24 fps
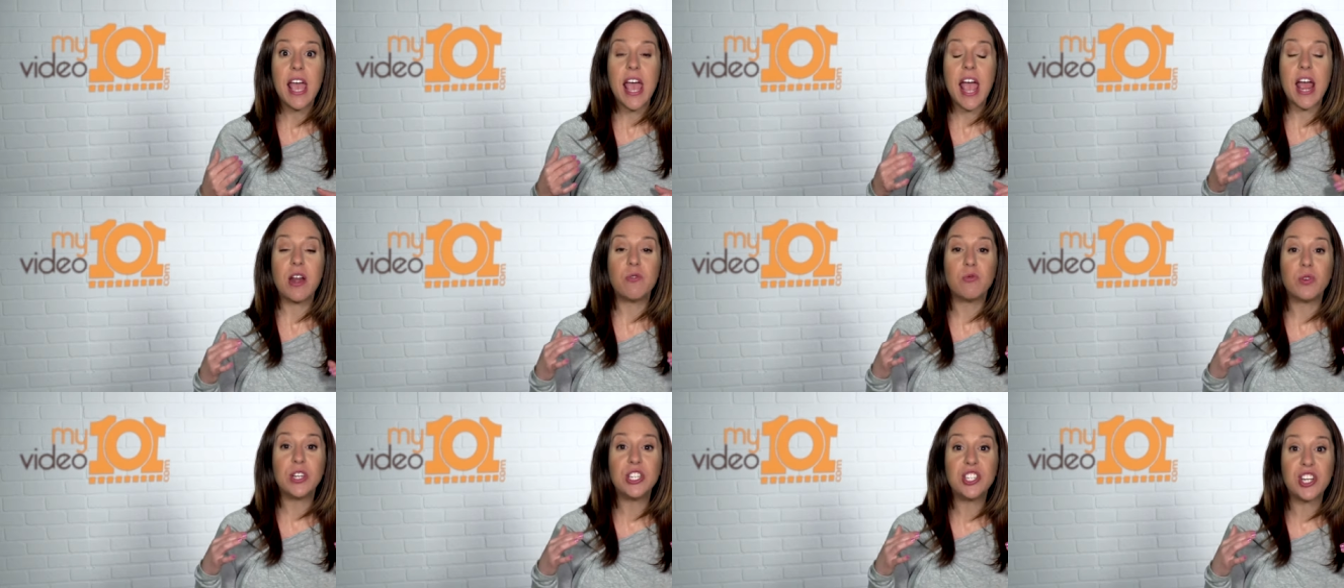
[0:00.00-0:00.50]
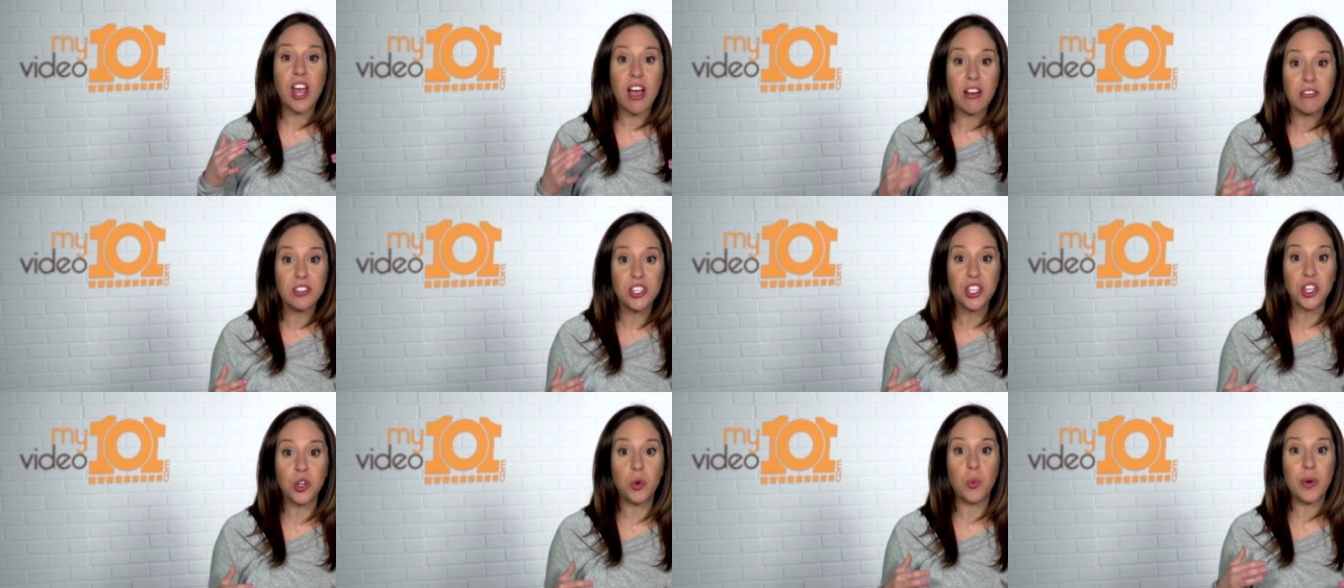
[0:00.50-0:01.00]
and reach out
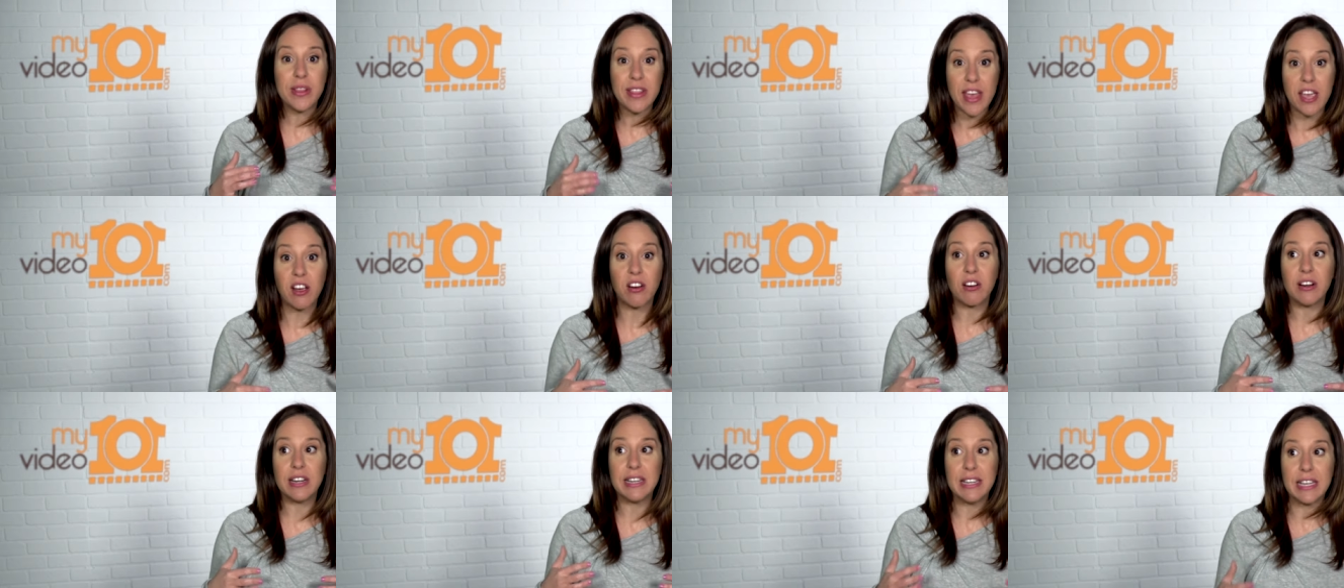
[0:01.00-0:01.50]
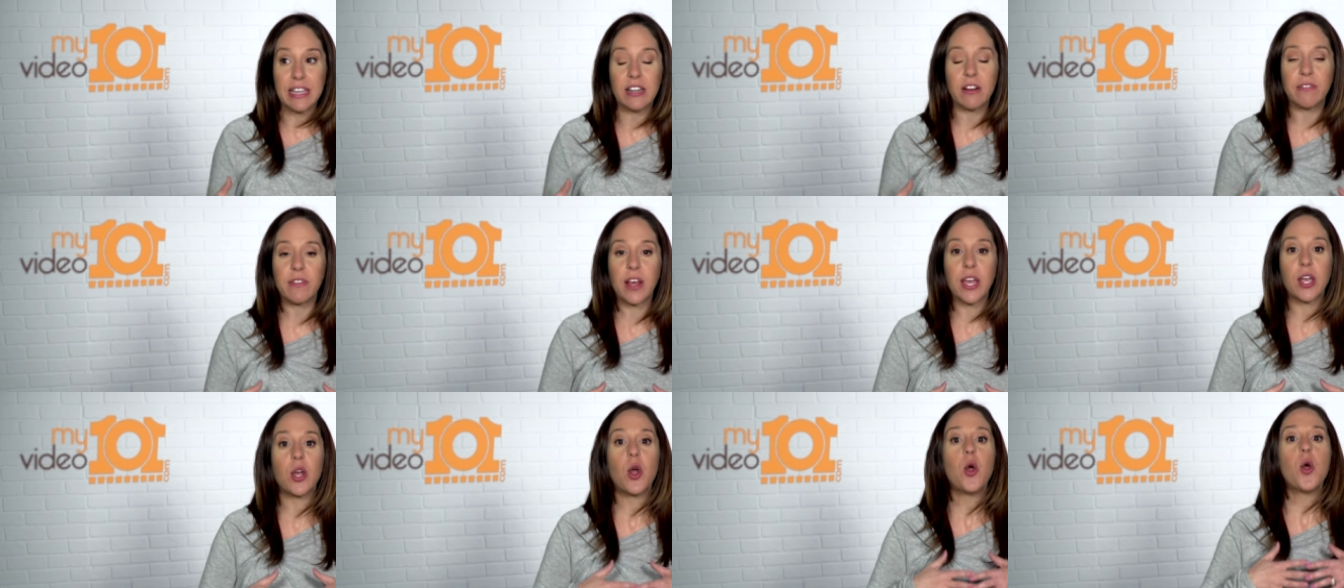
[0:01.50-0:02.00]
to you when they are in need of
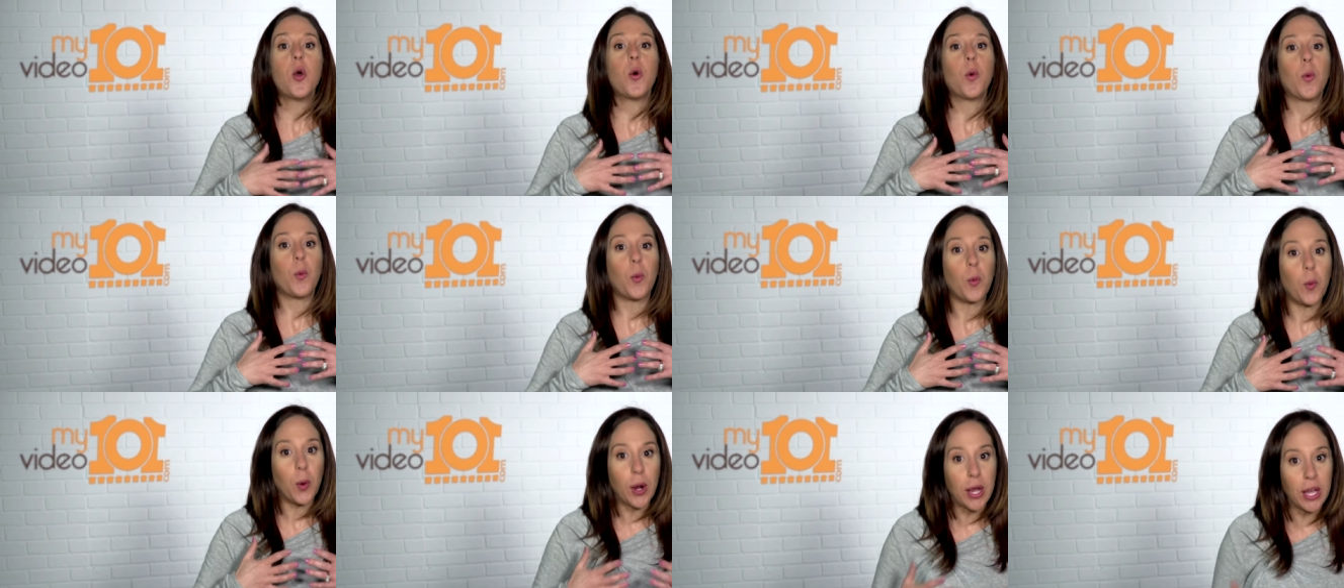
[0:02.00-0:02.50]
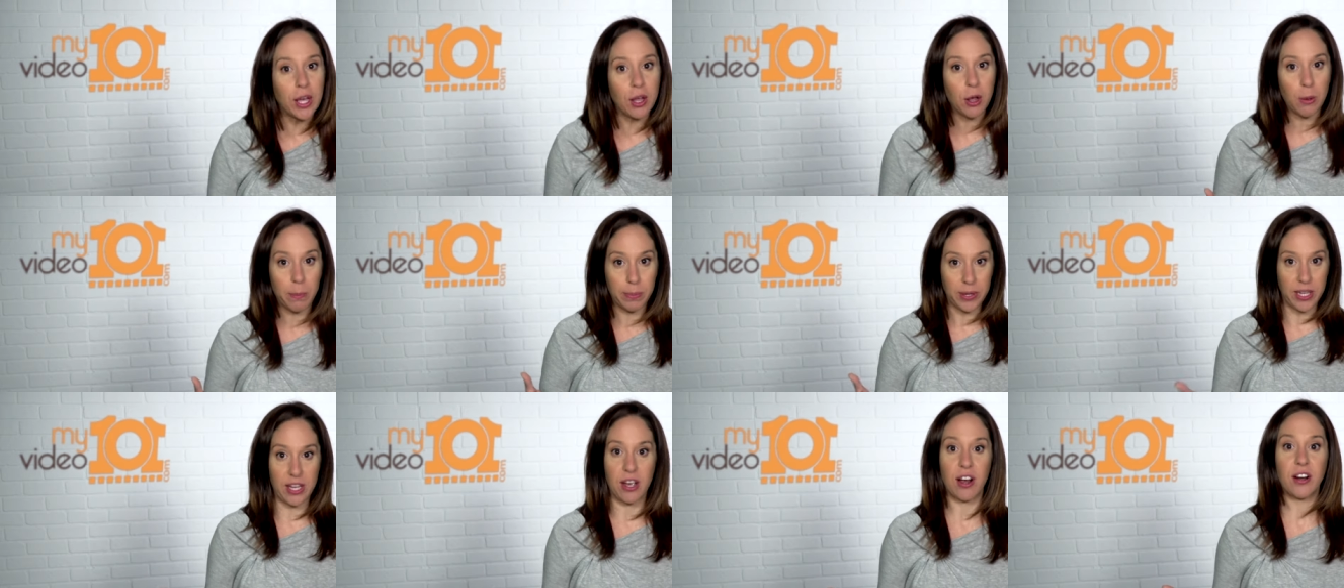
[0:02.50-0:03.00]
like real
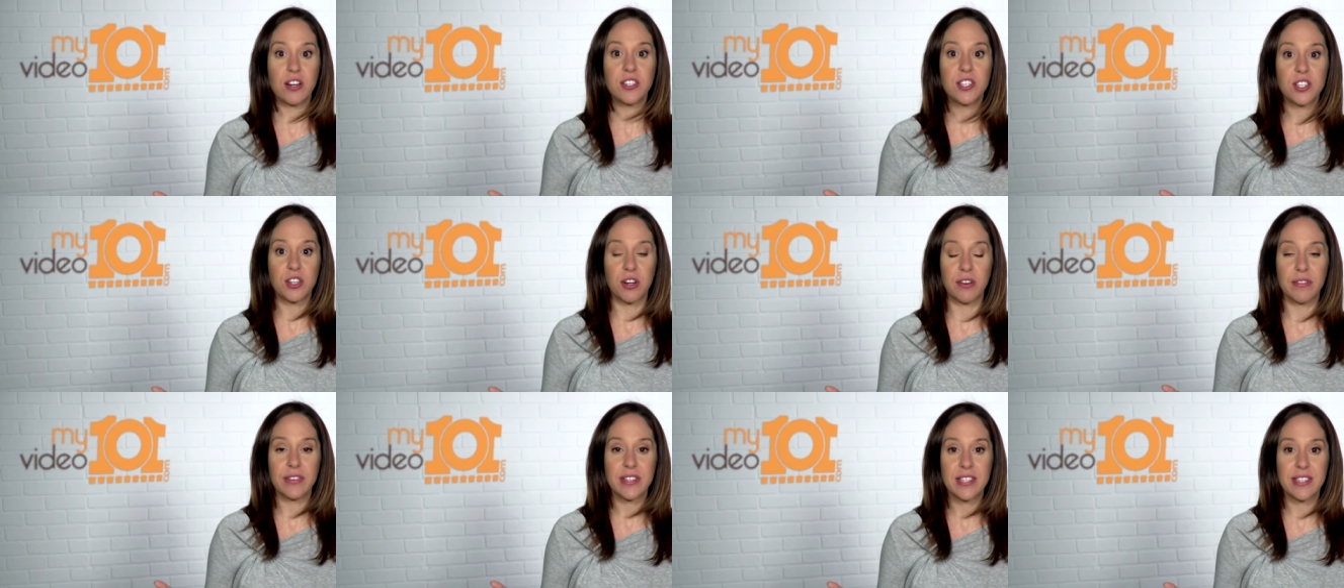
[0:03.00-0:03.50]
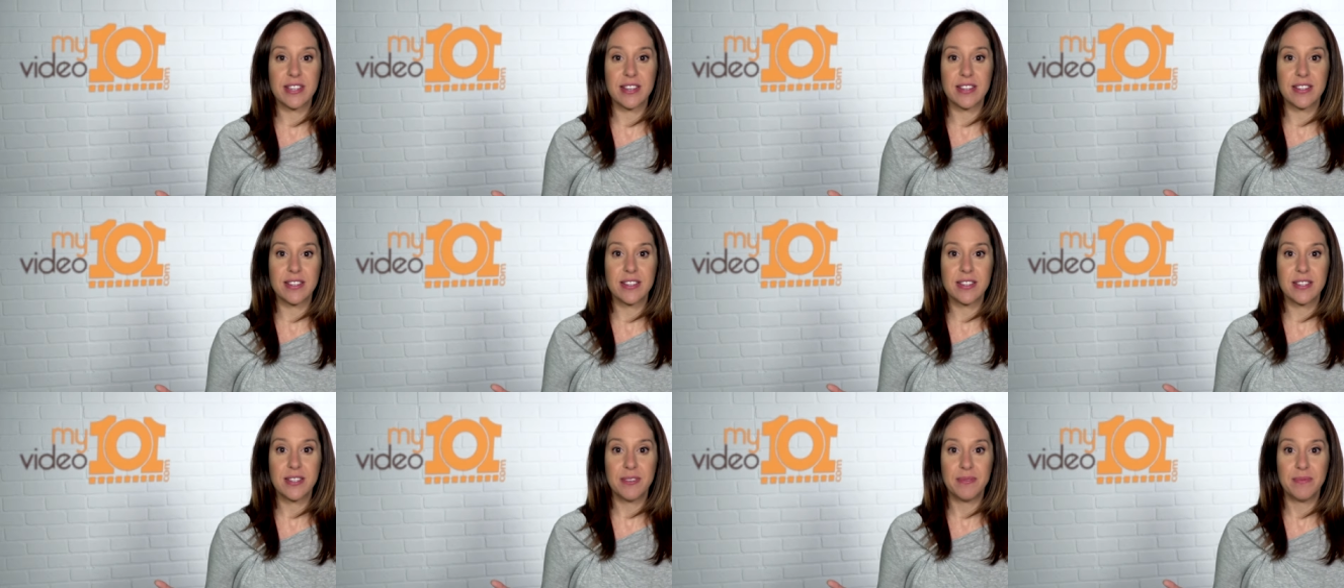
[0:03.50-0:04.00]
PR
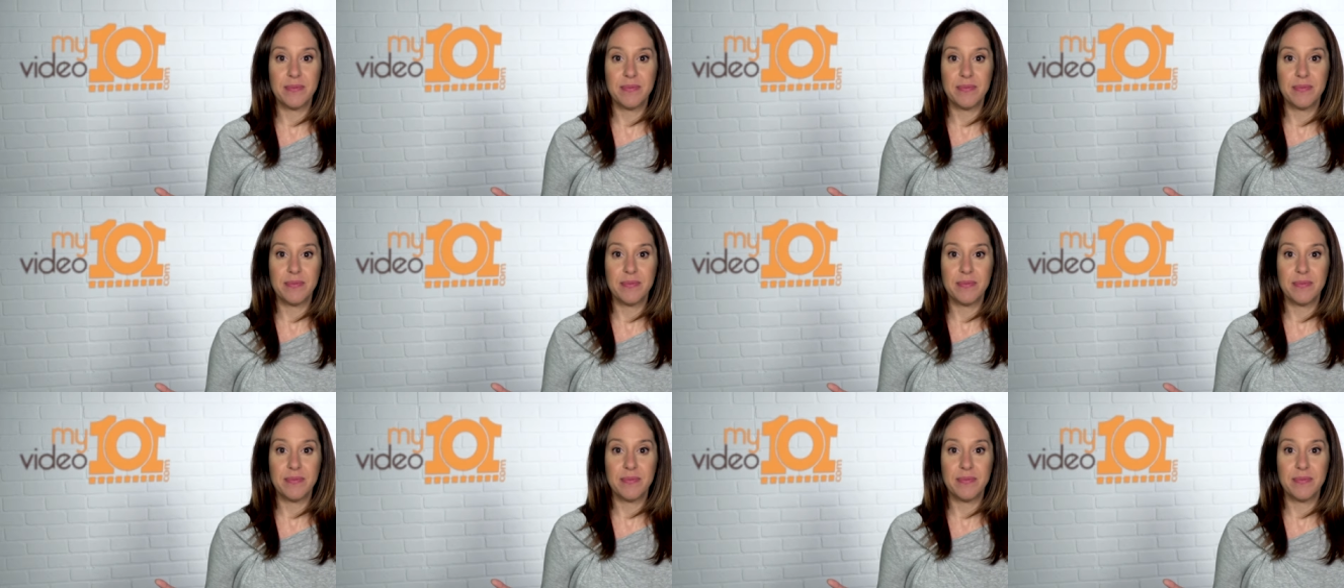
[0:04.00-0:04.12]
services.